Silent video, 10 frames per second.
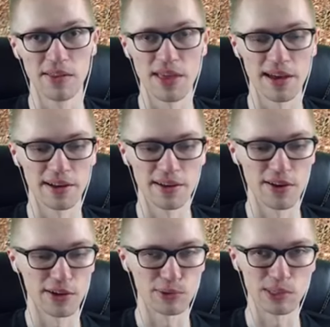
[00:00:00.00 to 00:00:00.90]
They are
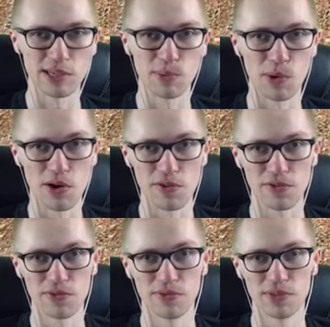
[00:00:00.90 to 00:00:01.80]
not really worth
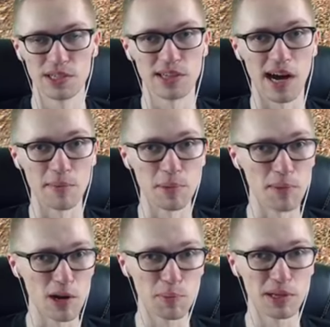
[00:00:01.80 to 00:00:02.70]
the time in
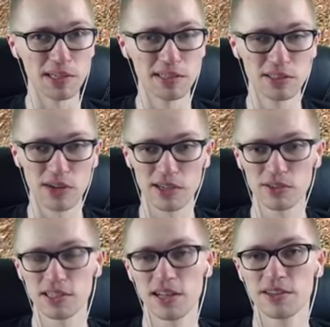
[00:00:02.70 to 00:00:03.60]
my opinion trying to
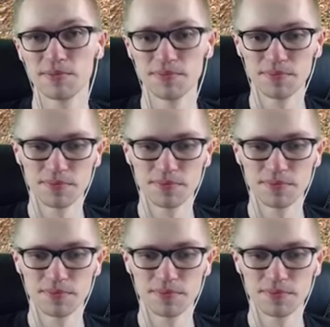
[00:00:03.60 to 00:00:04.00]
sell them.